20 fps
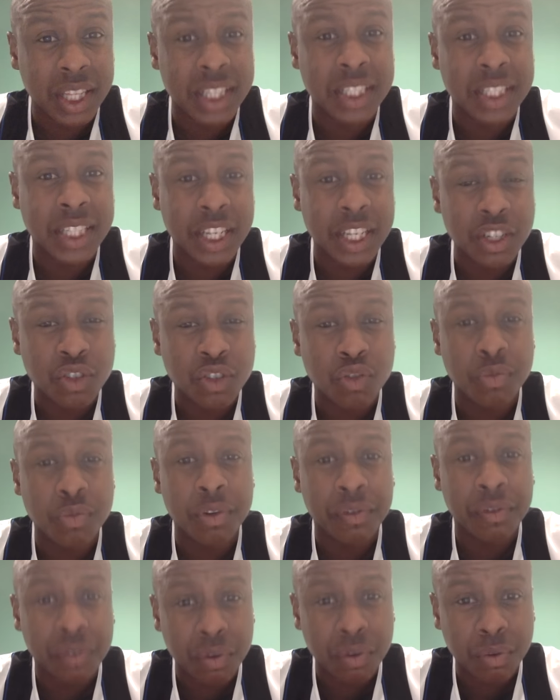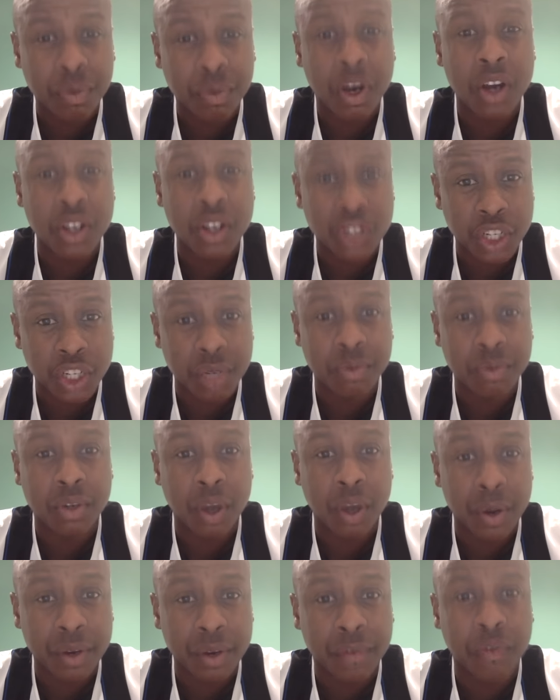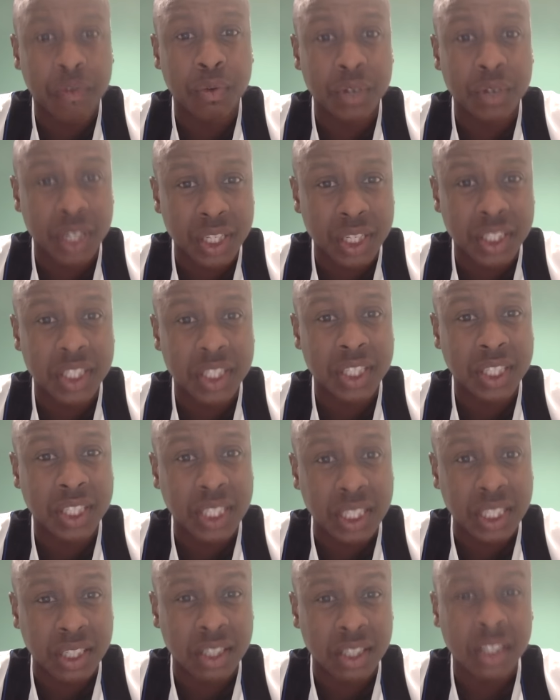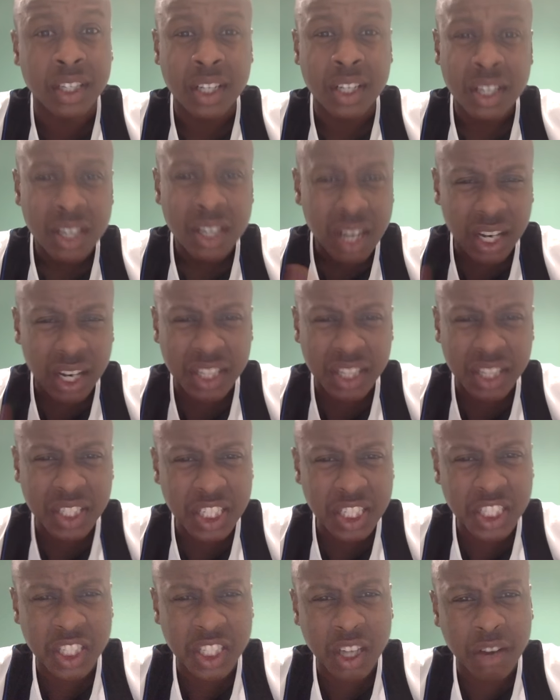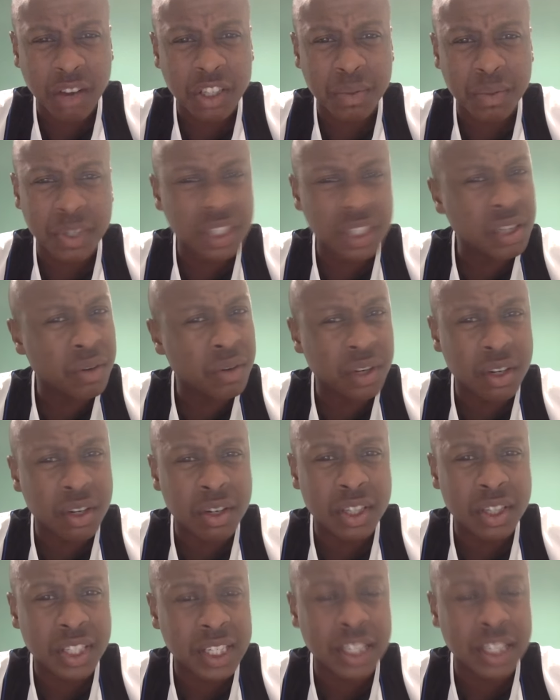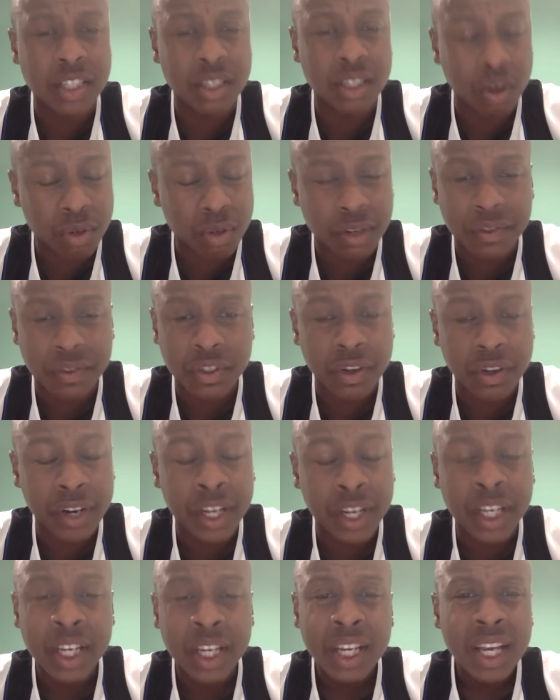the central midfield partnership going forward into the season. I can see Tioti be sold off.